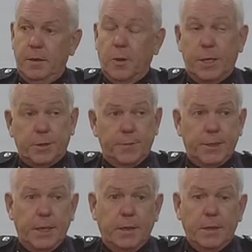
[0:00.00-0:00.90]
Well, as I've
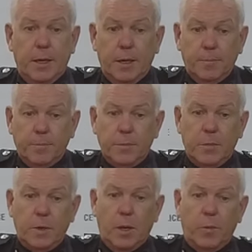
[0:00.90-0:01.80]
said,
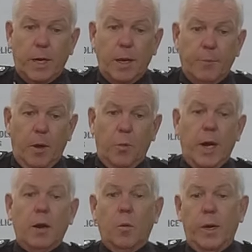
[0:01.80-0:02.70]
we
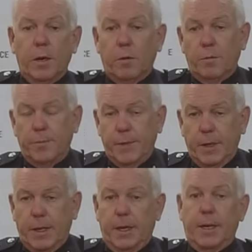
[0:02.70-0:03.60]
are aware of
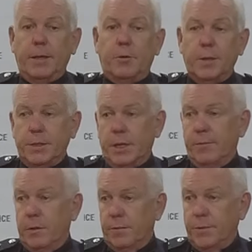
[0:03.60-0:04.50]
an increased
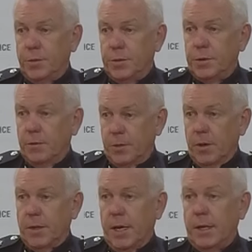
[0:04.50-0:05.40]
level of use of
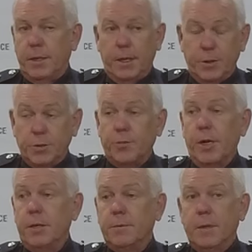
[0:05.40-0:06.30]
cocaine in
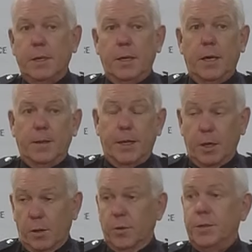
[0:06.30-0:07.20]
Australia, and that
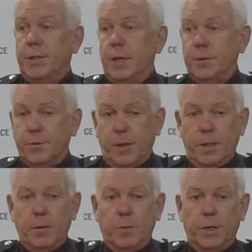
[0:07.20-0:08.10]
includes South
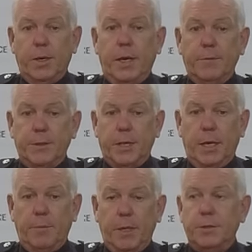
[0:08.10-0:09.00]
Australia. We don't have the
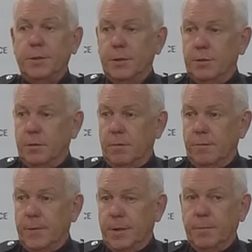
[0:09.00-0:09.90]
same incidence
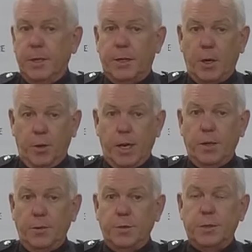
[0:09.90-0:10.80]
of
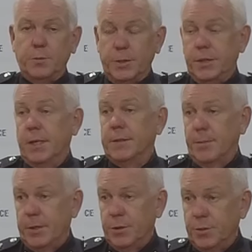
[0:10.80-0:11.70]
cocaine use as we see in
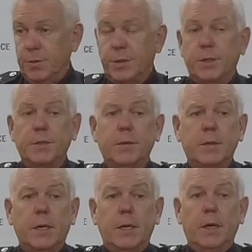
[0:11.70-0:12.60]
some other jurisdictions,